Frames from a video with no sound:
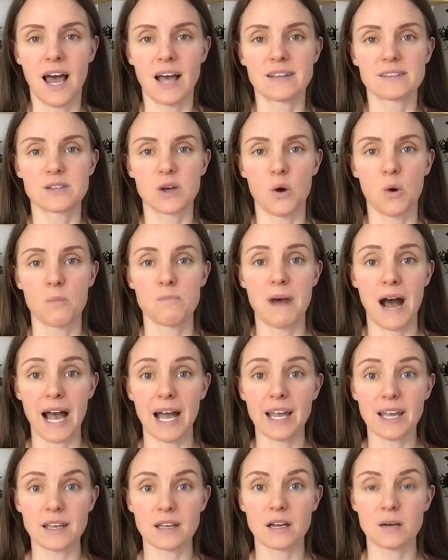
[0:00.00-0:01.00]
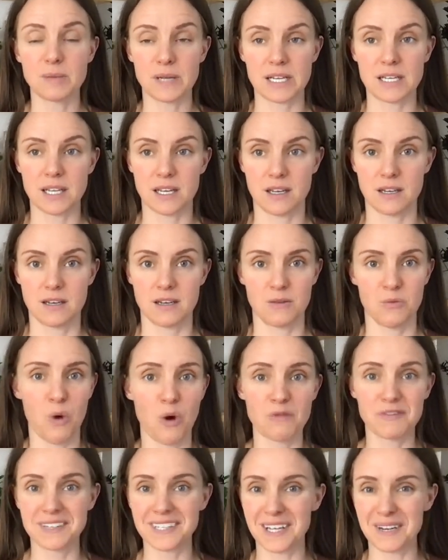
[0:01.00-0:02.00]
And so my opinion,
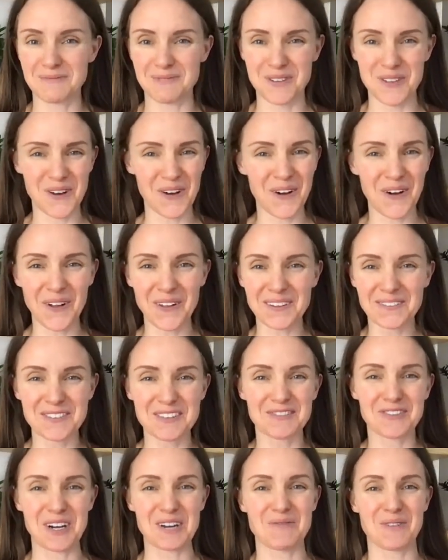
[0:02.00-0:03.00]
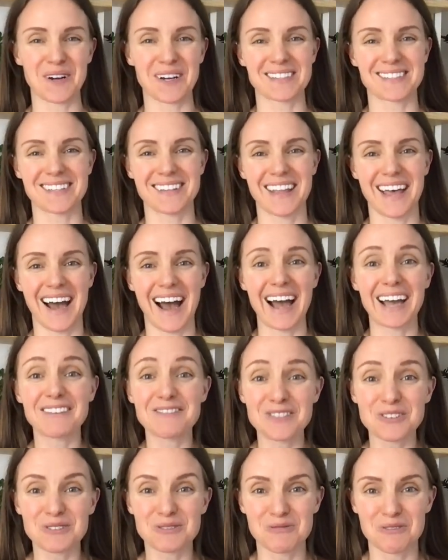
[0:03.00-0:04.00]
woven in with all of the frameworks that
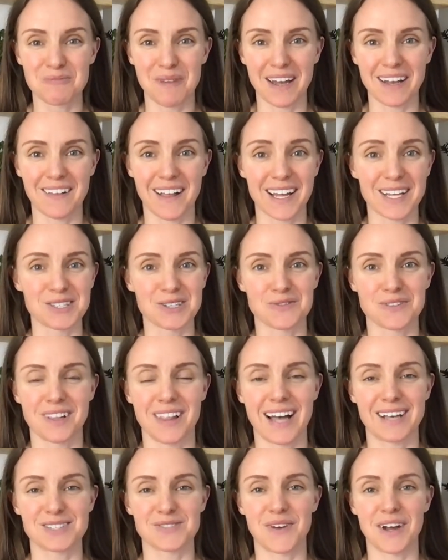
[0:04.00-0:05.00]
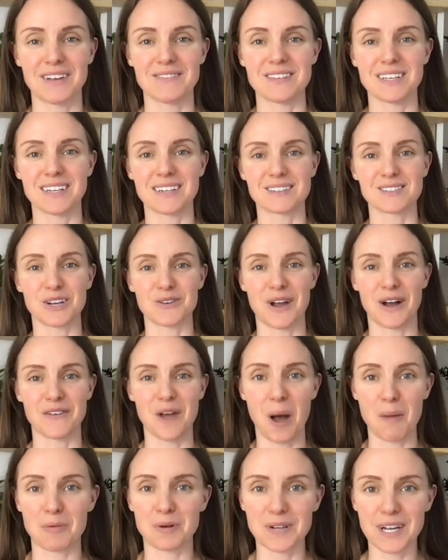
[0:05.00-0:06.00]
I've used with my clients over the last 5 years around
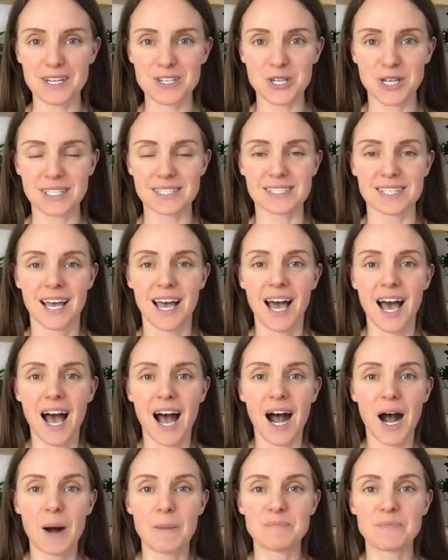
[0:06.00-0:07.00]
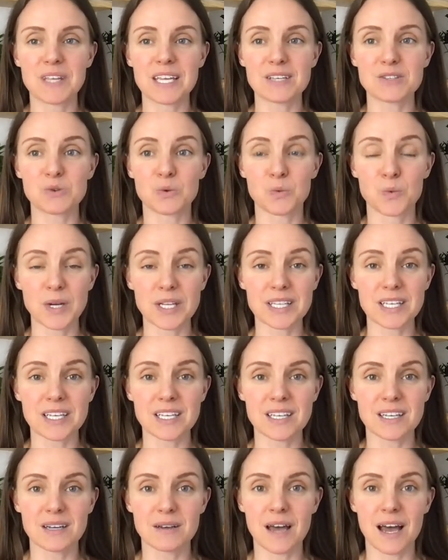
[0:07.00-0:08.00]
operations, is
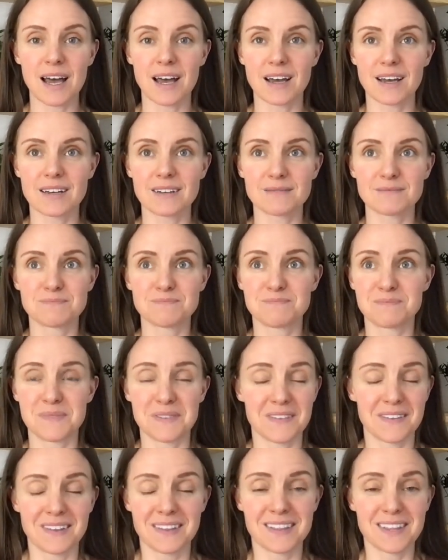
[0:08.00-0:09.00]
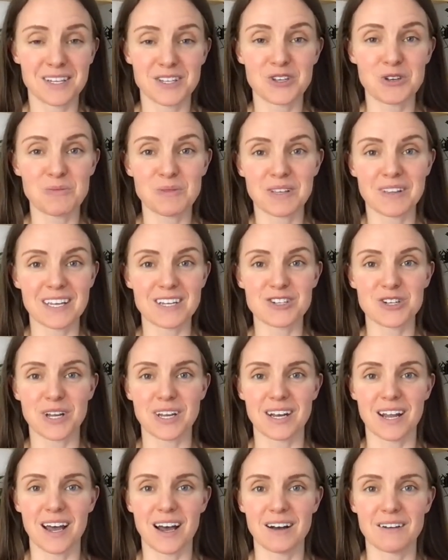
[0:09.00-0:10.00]
really the
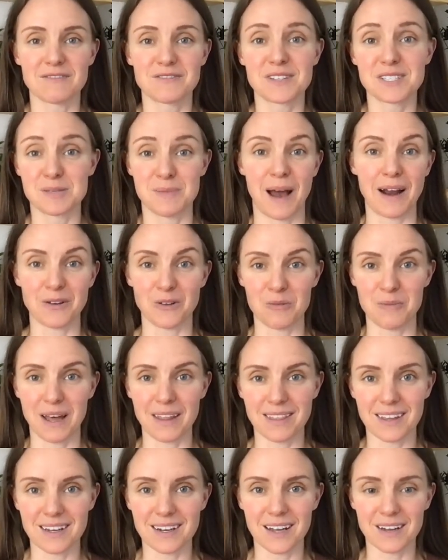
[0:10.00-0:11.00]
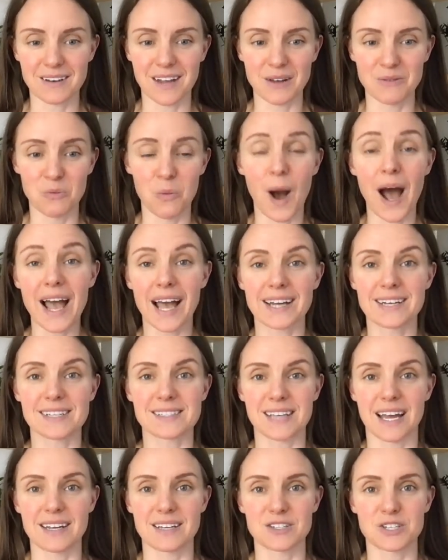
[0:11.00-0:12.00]
accumulation of the sabbatical method, and why I
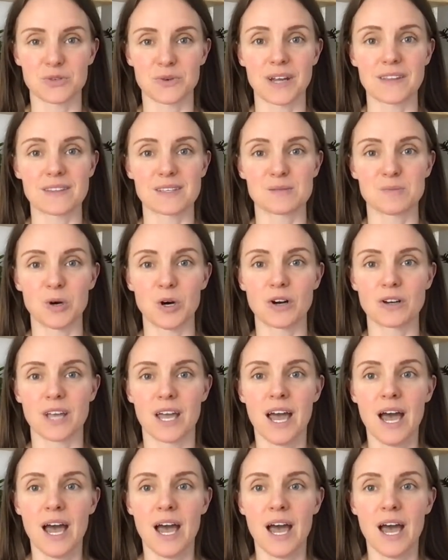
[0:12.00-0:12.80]
decided to write this book,